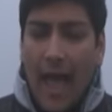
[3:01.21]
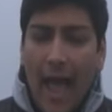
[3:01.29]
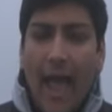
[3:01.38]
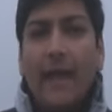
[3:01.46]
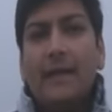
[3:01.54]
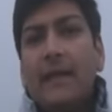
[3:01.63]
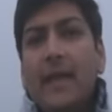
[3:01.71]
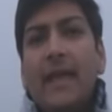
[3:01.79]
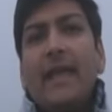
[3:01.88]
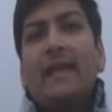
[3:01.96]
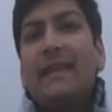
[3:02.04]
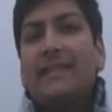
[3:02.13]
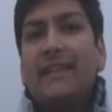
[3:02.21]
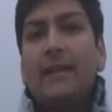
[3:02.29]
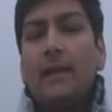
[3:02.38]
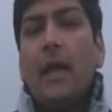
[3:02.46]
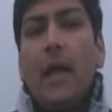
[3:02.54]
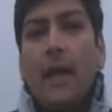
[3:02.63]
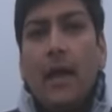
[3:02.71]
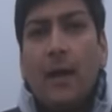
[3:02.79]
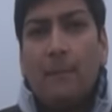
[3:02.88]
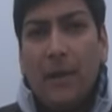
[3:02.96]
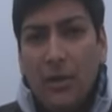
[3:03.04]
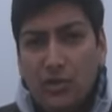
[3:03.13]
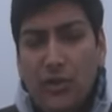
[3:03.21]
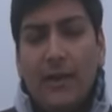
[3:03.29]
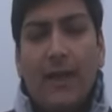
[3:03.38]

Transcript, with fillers: and increasing pollution